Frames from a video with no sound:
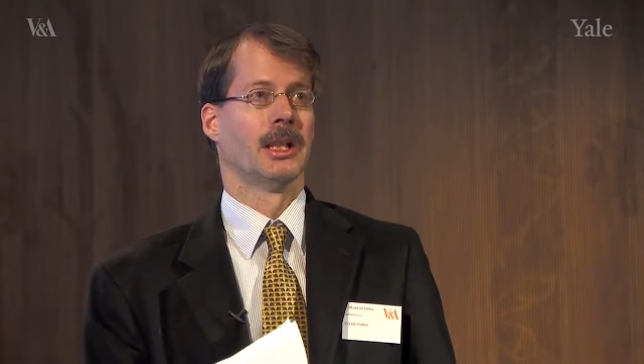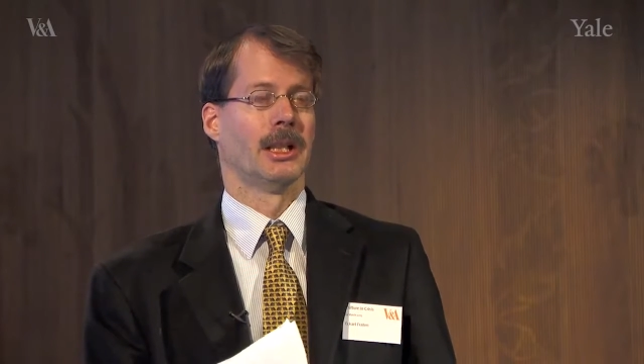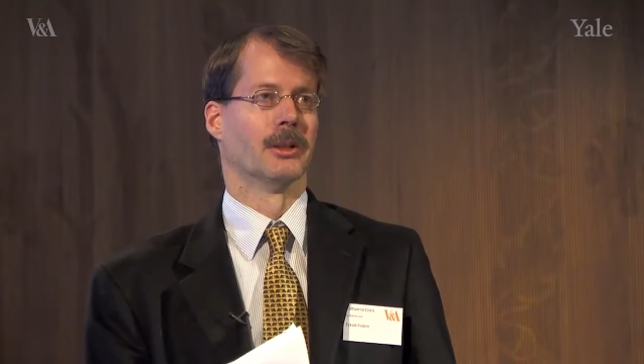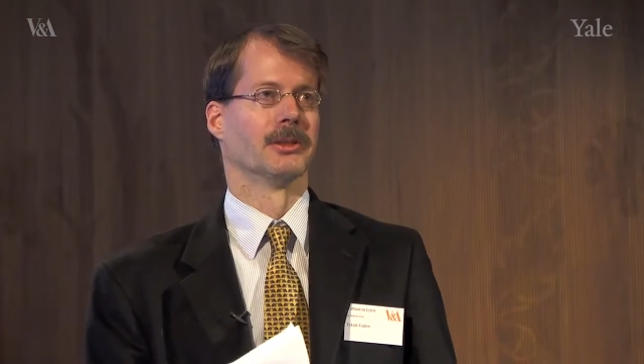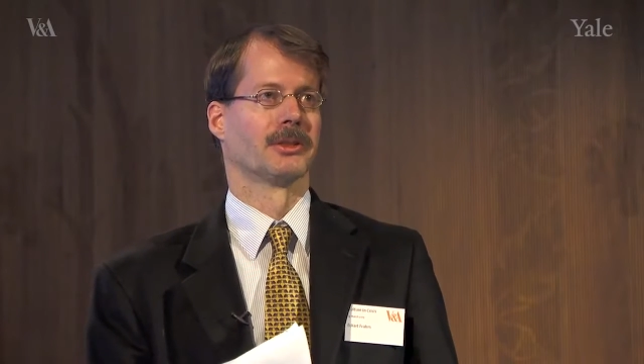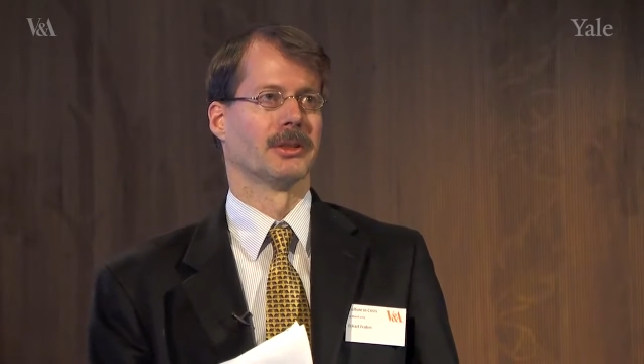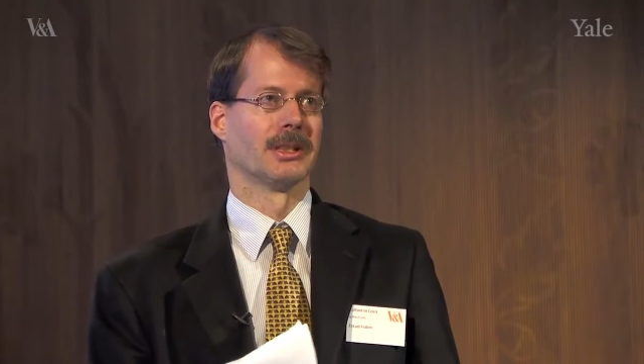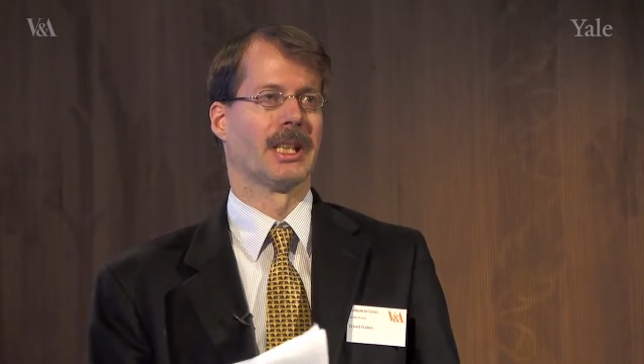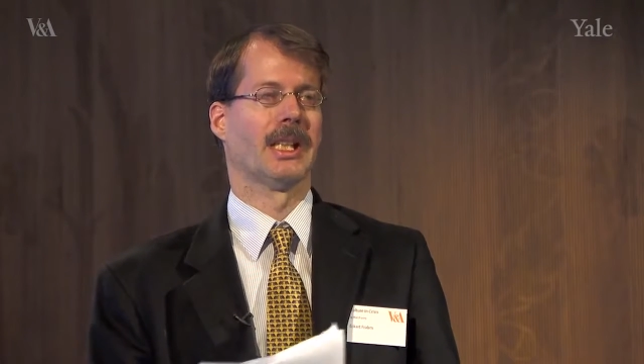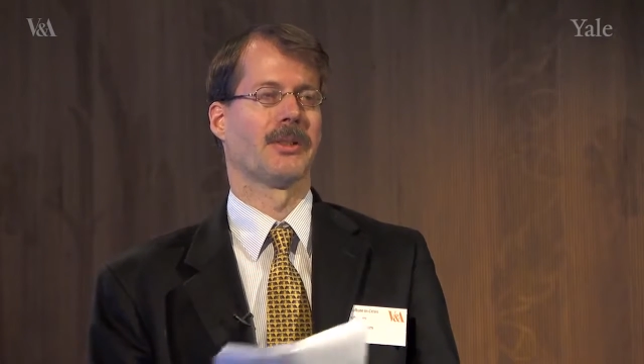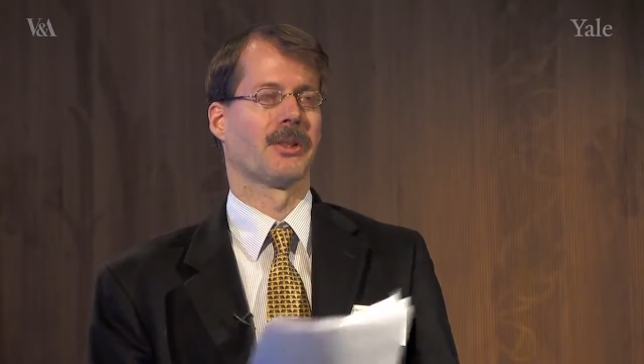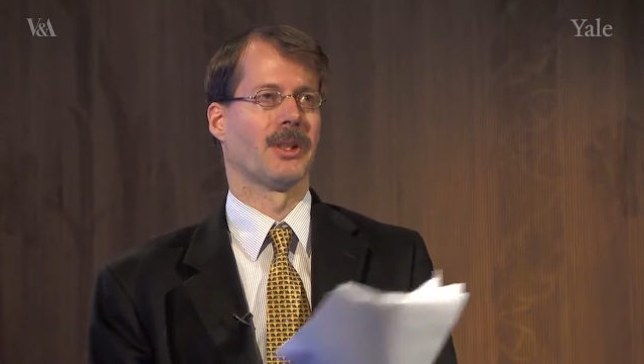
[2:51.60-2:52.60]
It also
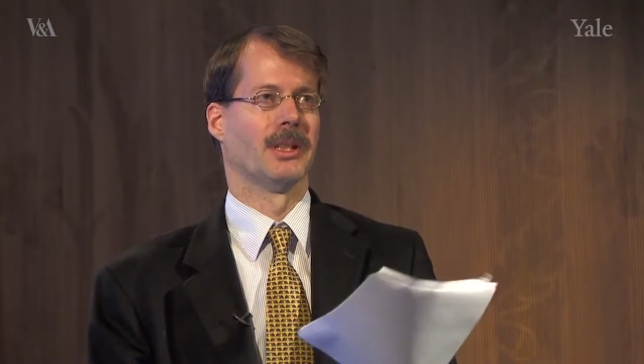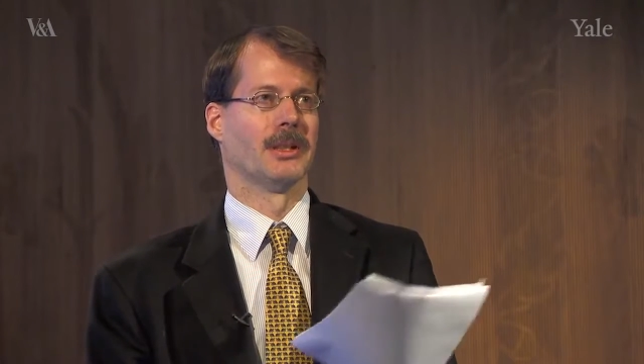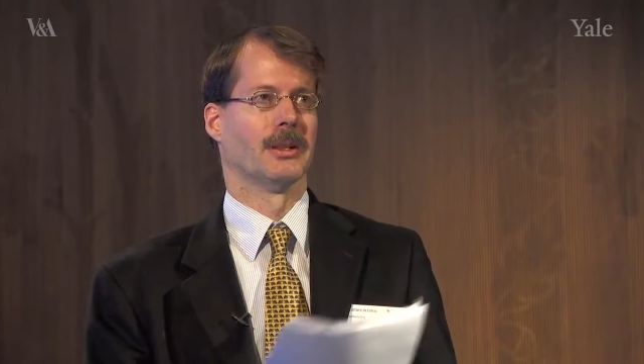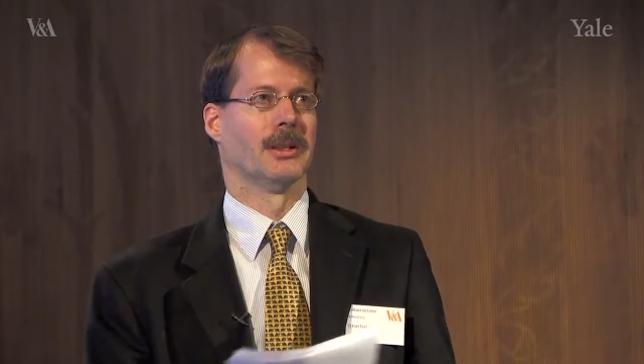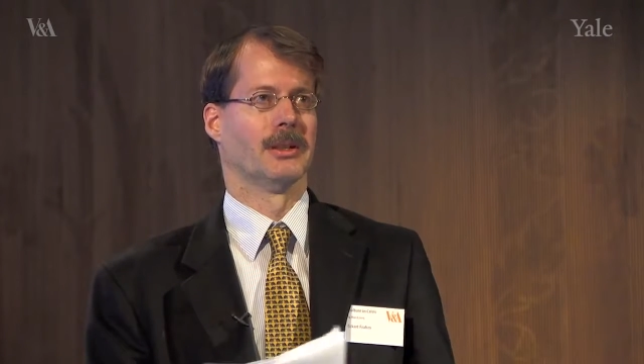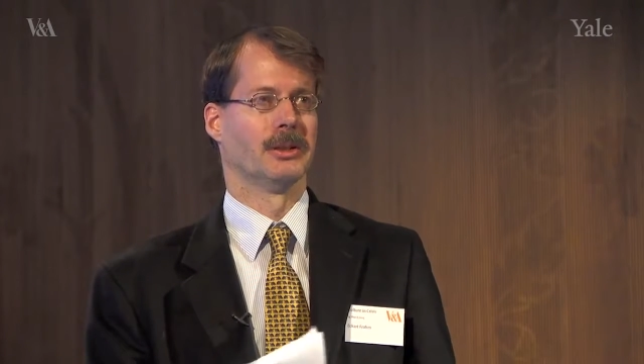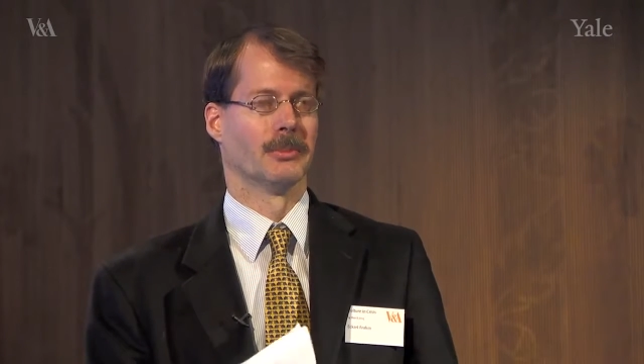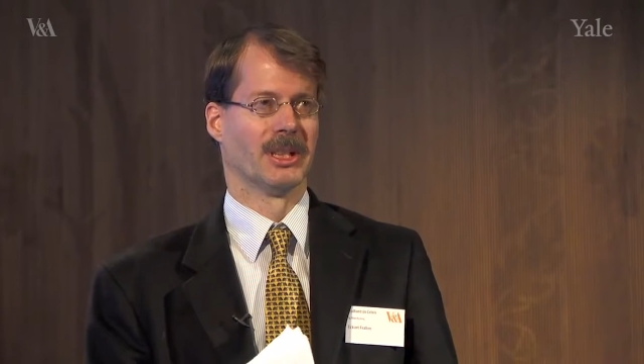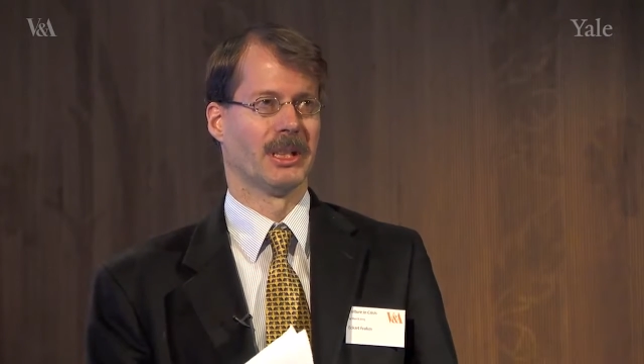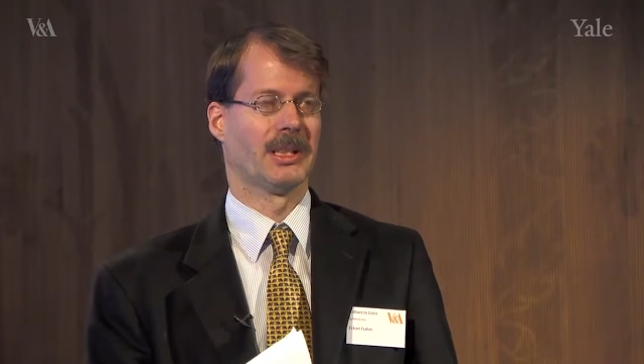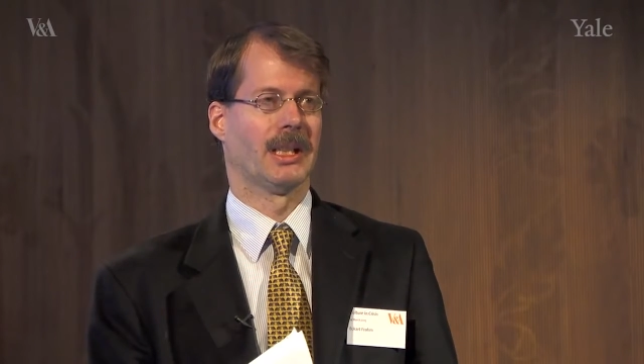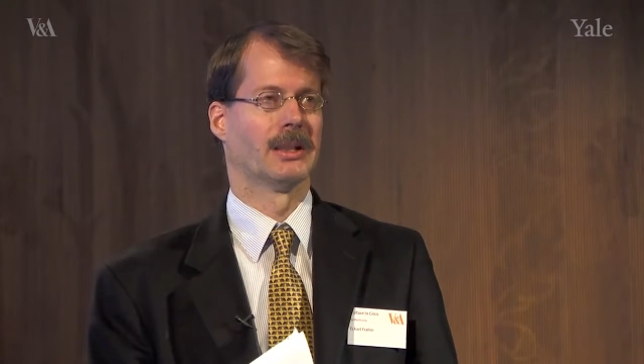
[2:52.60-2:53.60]
engaged in
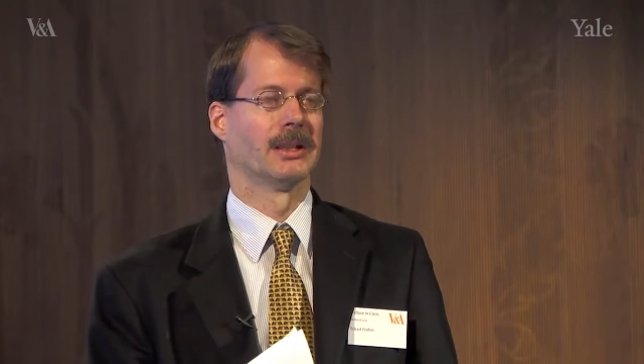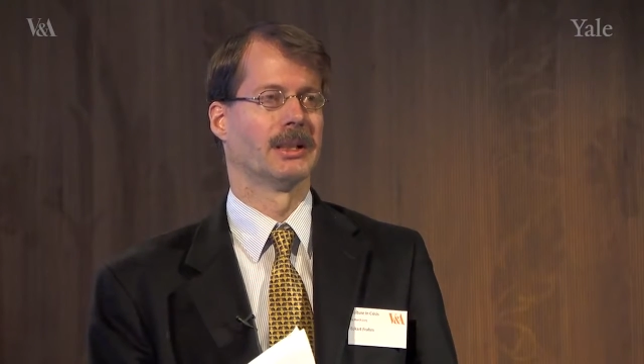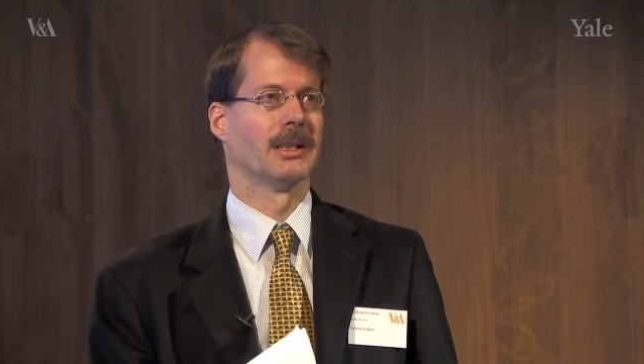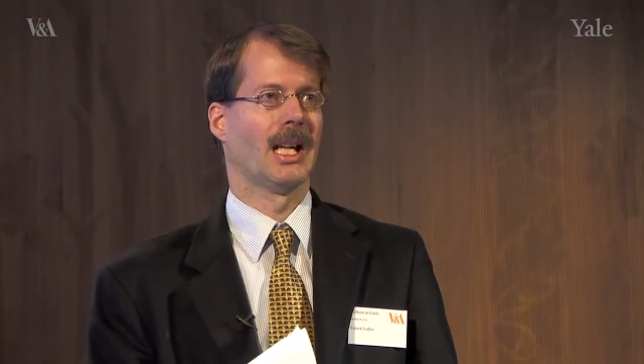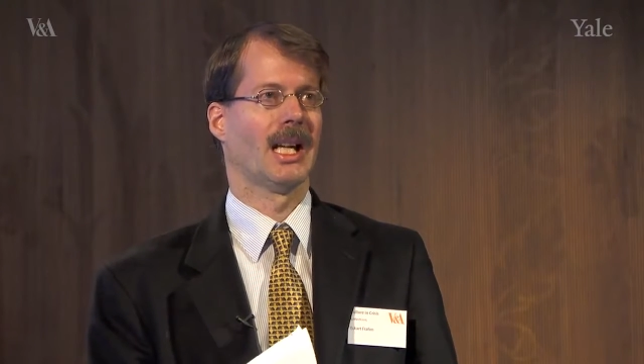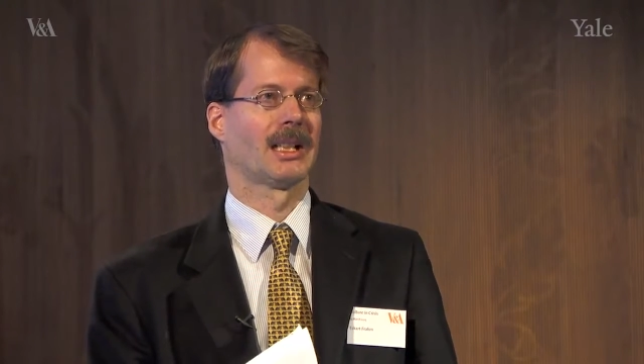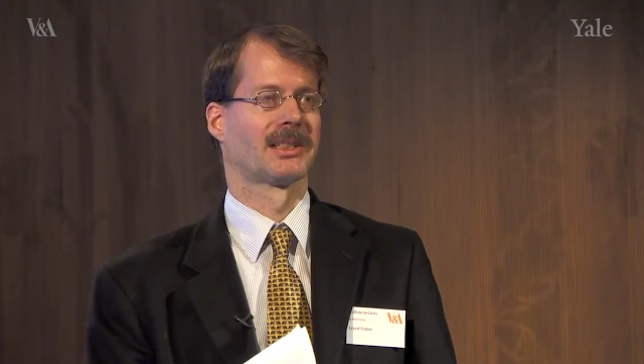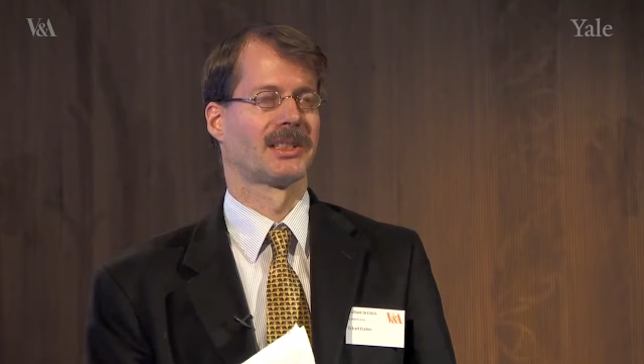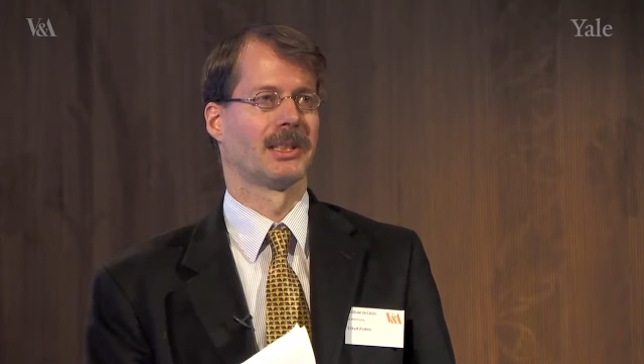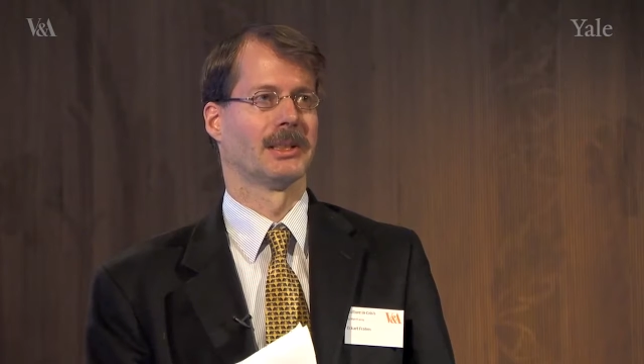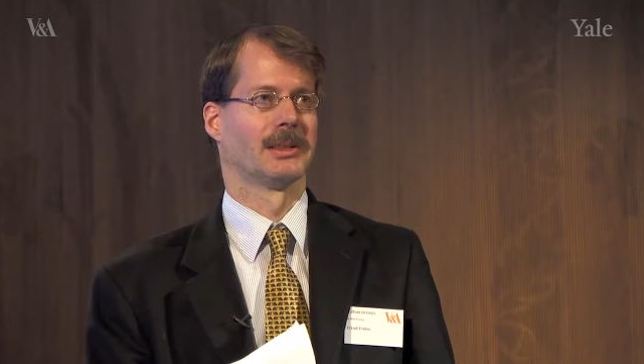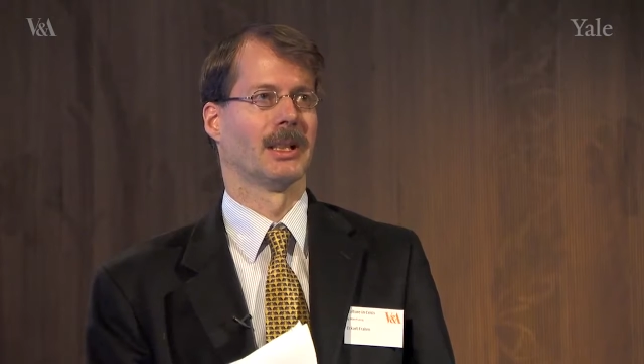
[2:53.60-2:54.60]
humanitarian acts
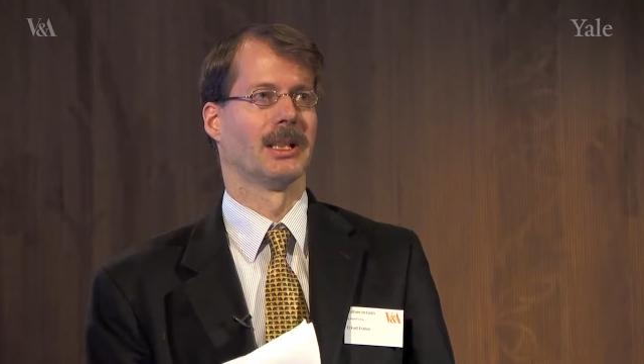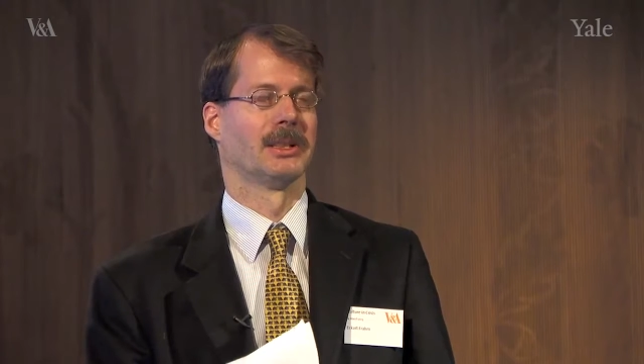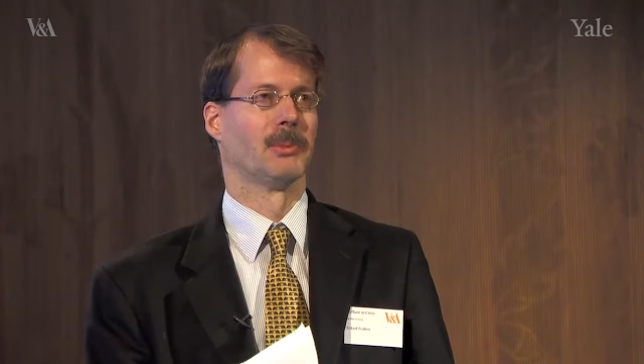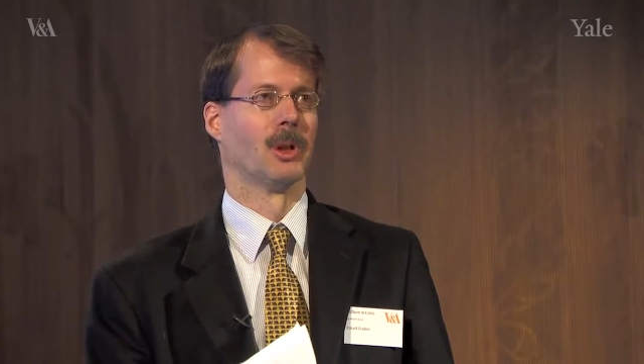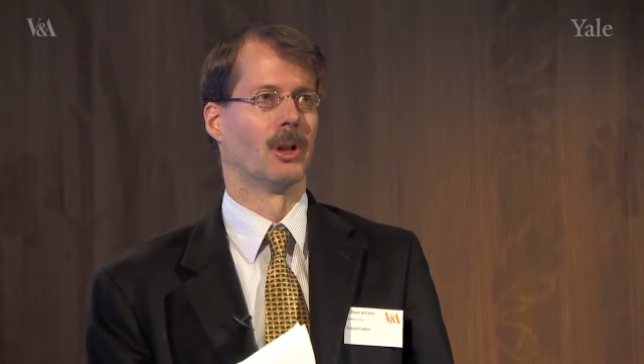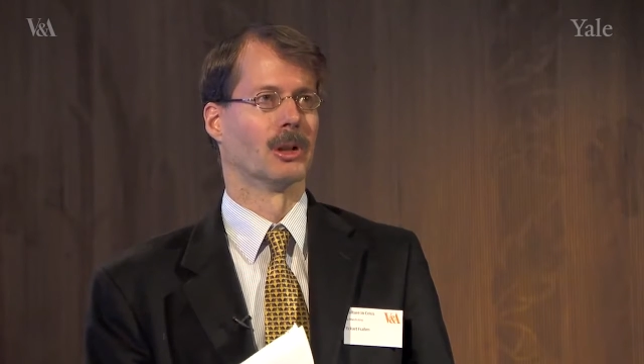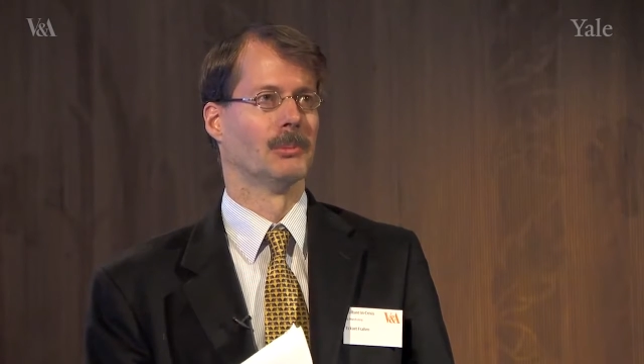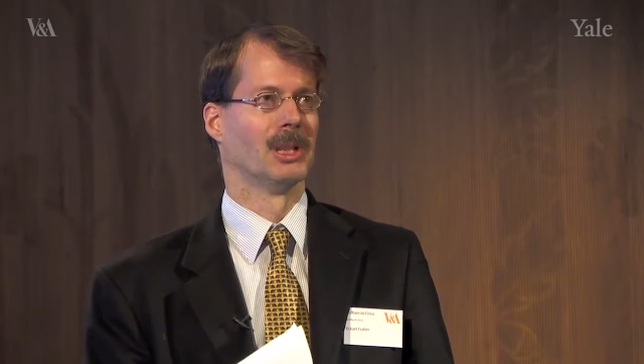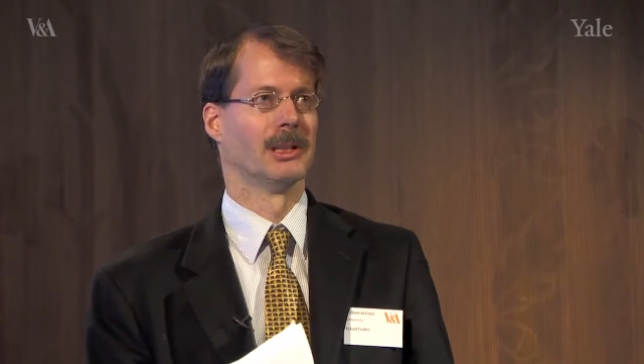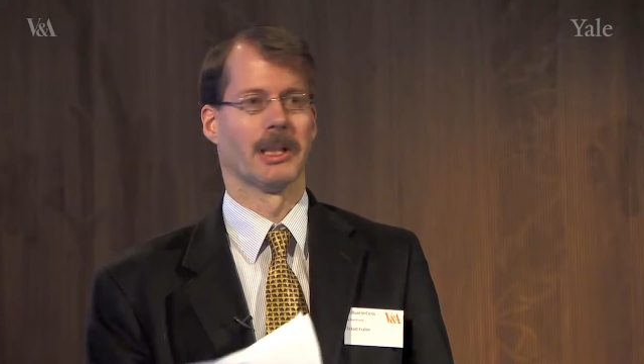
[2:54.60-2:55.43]
that are deplorable,